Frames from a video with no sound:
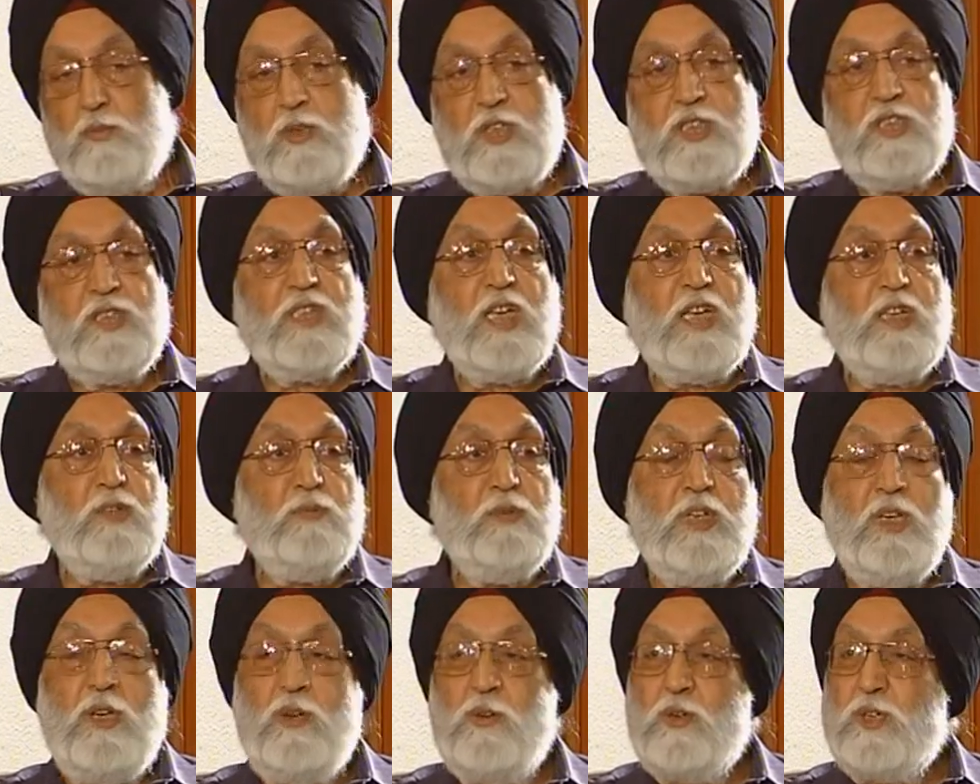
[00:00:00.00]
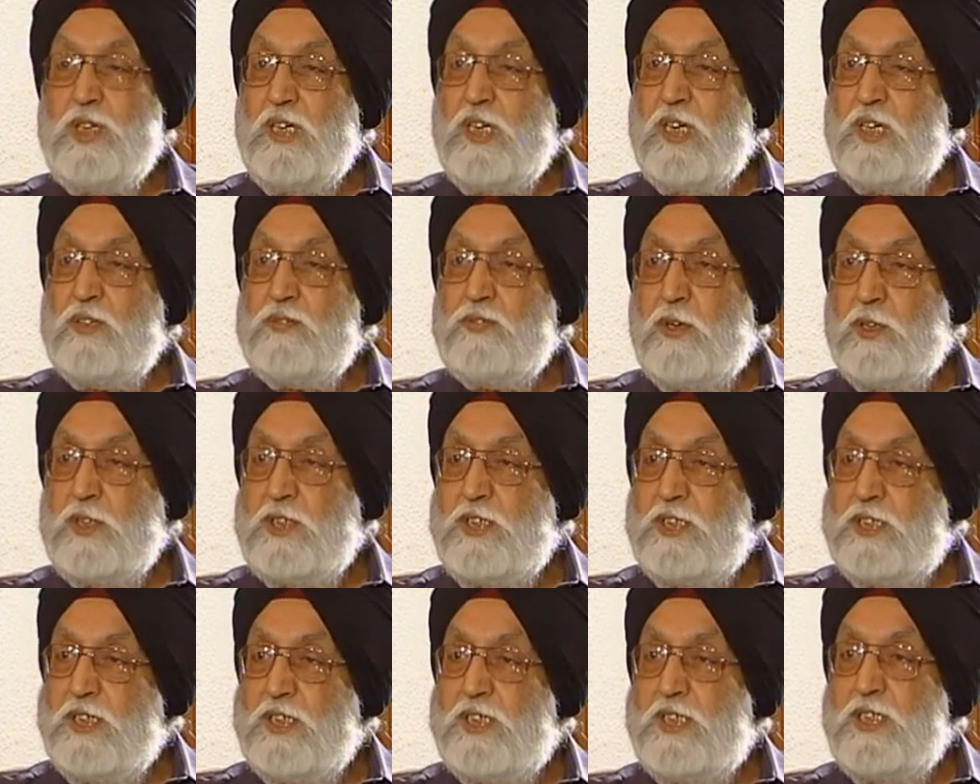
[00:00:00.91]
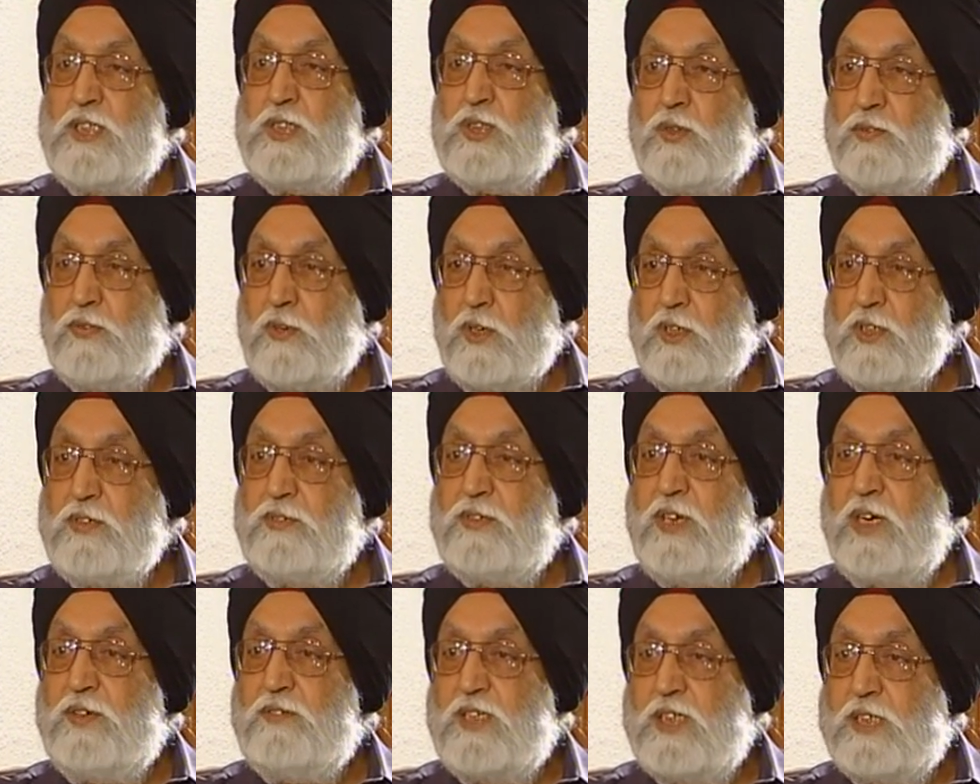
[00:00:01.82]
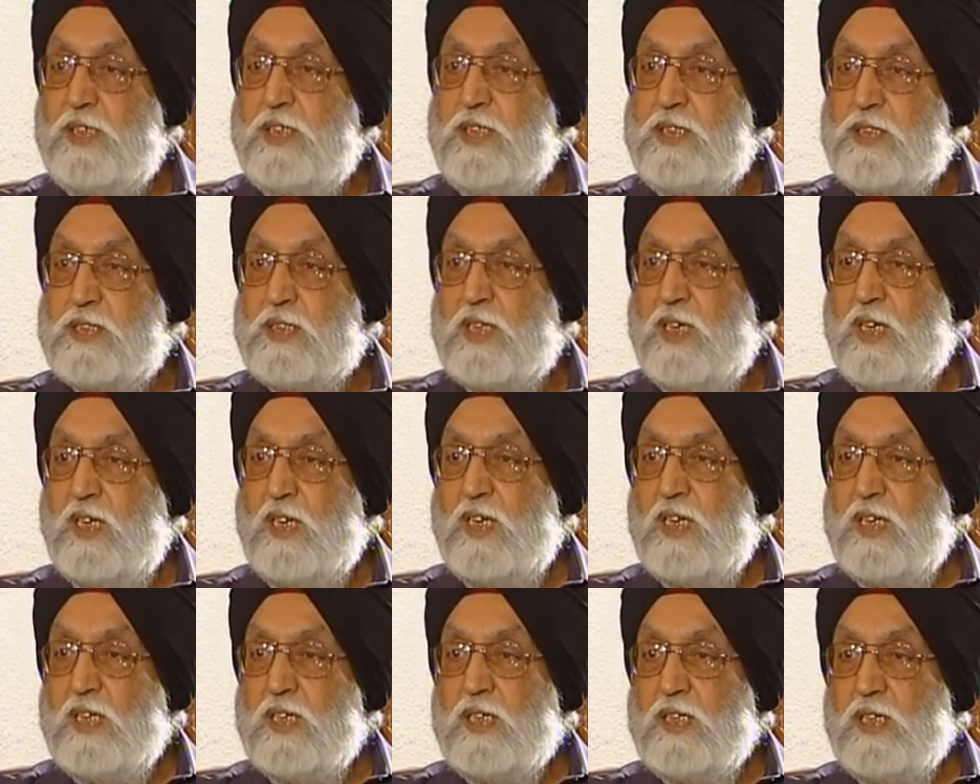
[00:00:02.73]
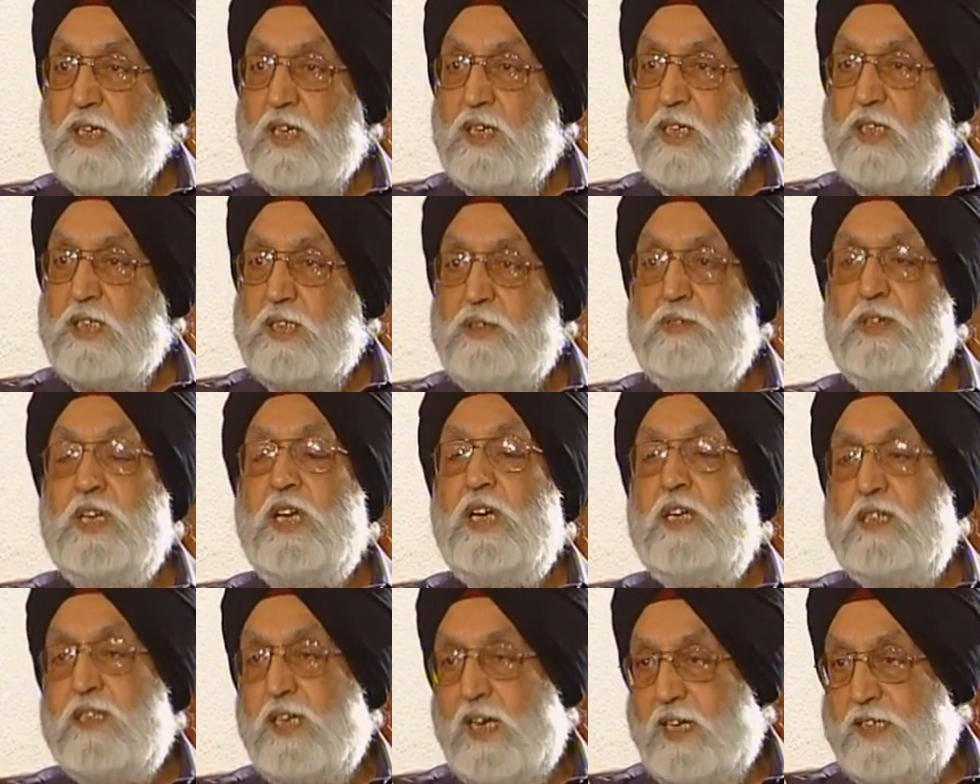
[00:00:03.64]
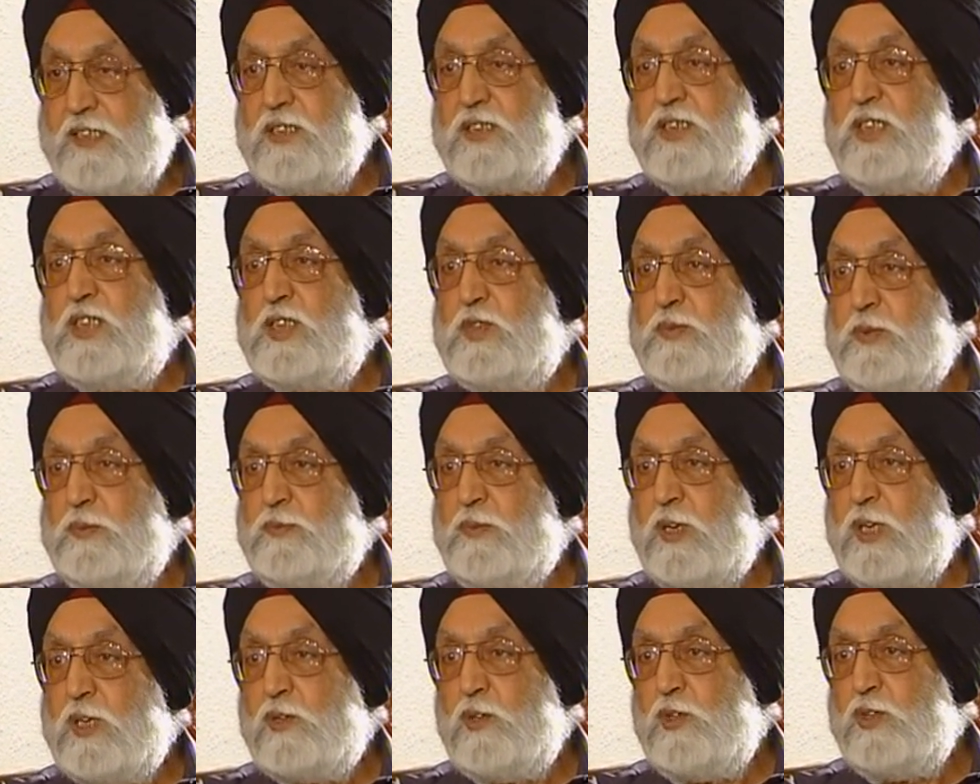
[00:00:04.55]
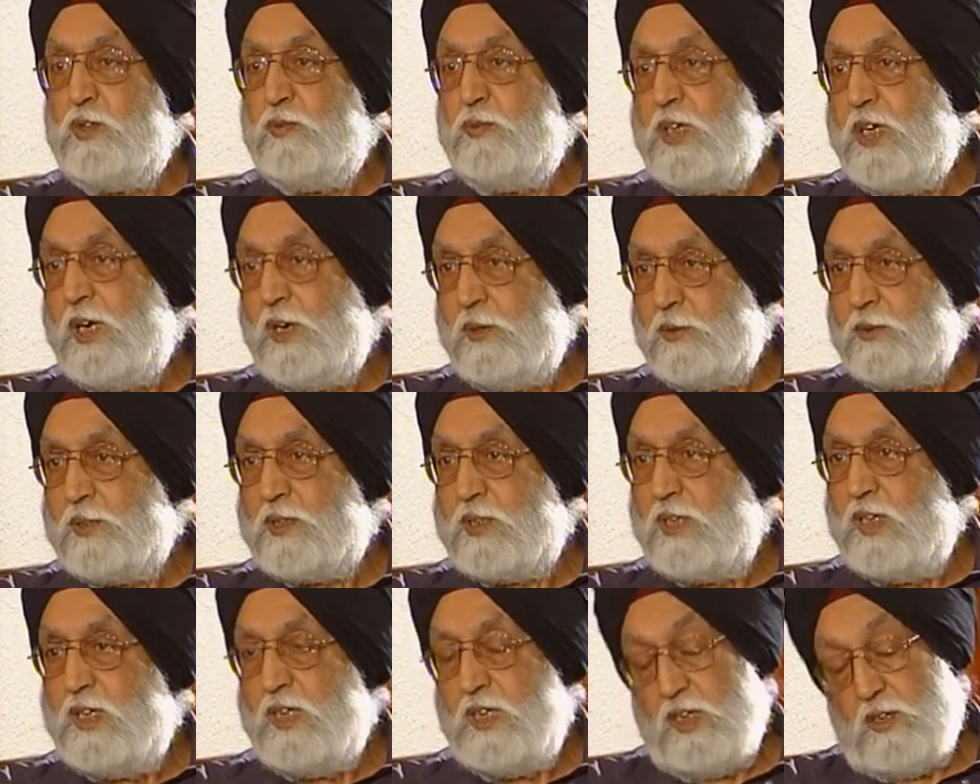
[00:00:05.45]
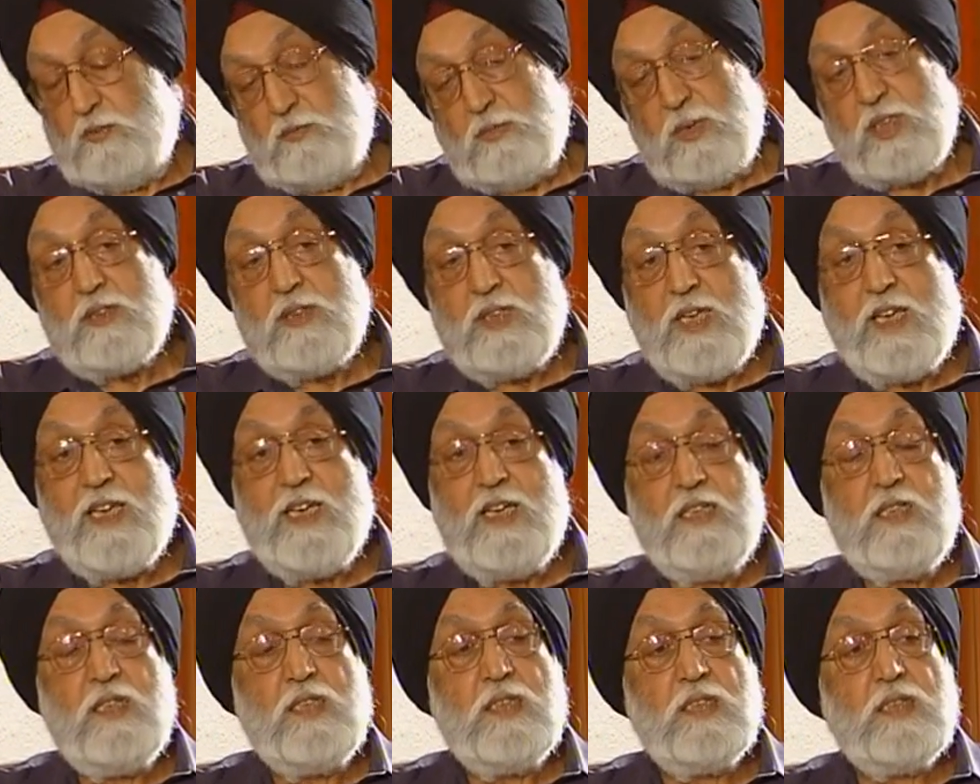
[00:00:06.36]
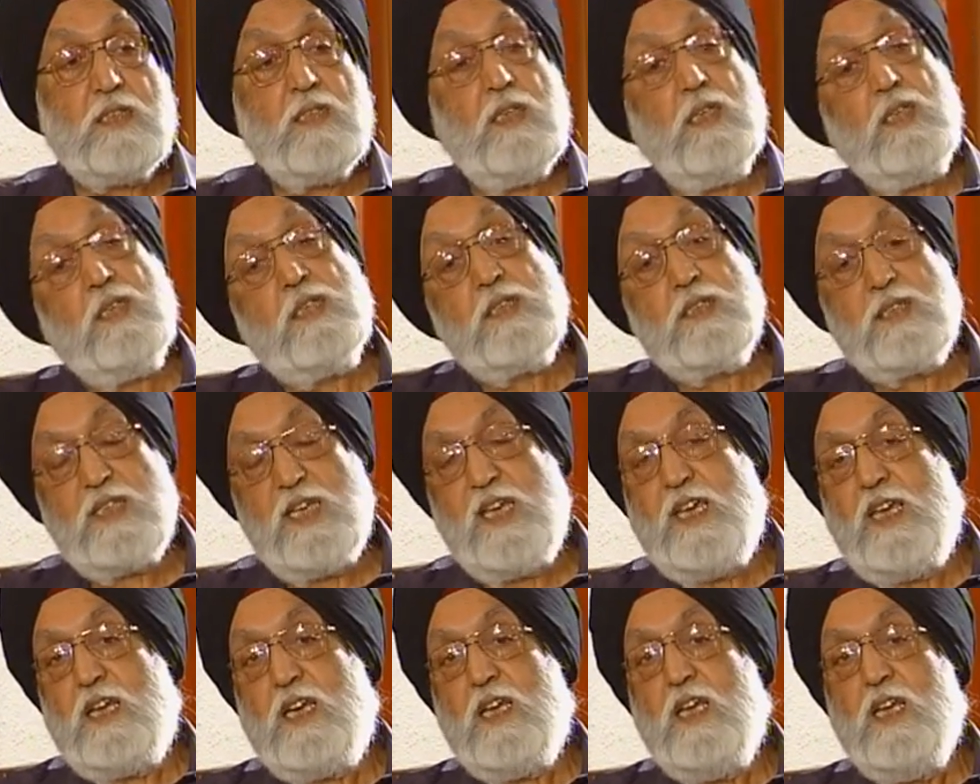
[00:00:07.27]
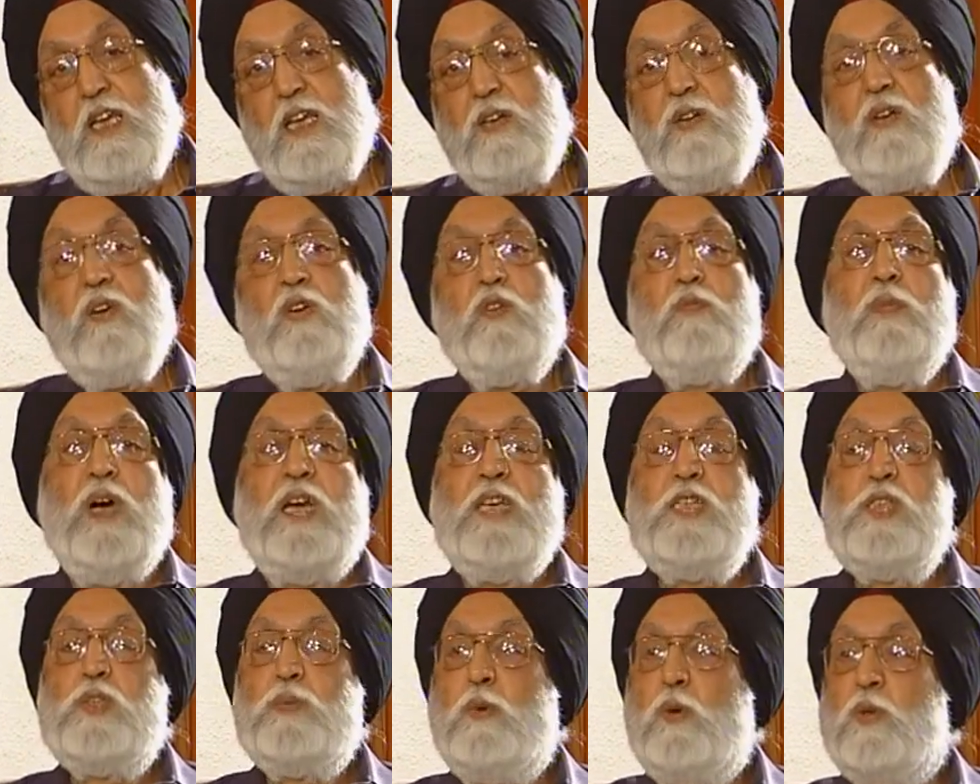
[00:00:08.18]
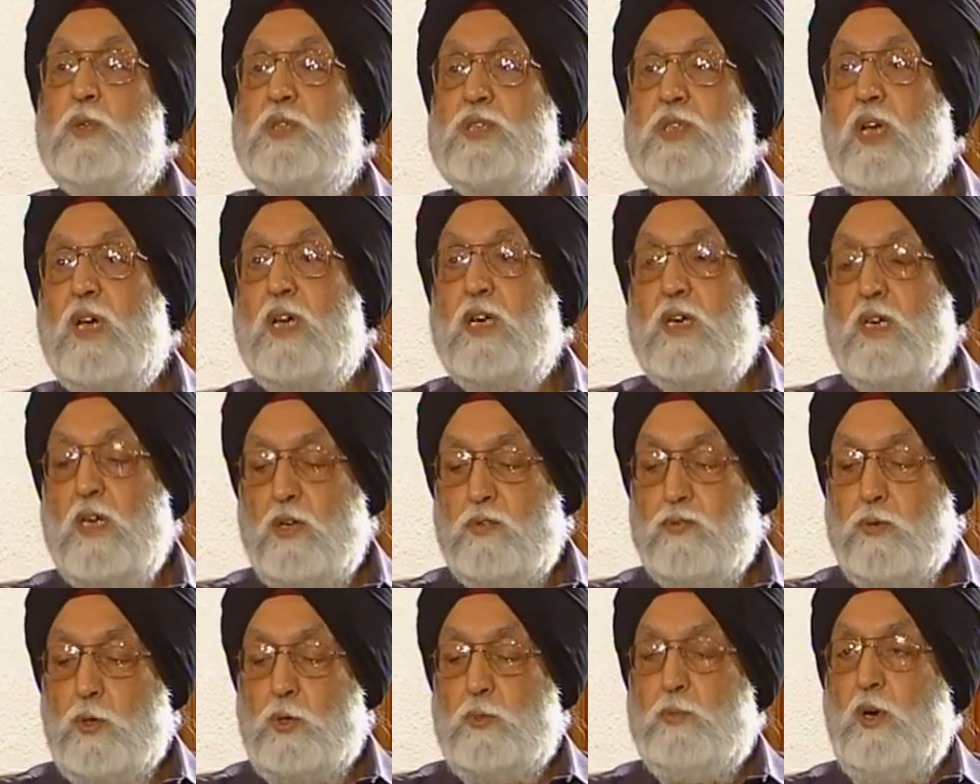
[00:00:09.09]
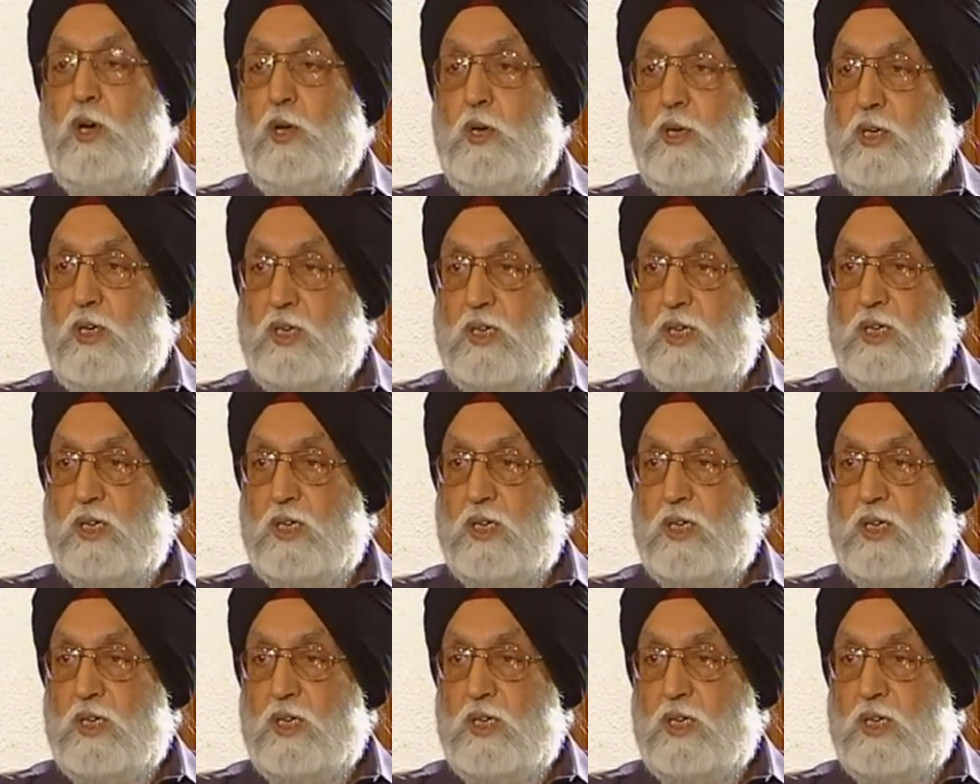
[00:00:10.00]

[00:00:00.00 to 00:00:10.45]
but is anybody looking at 40 degrees or 45 degrees? Even at night, these people are going to be out, but there it is there. No, my sports are football.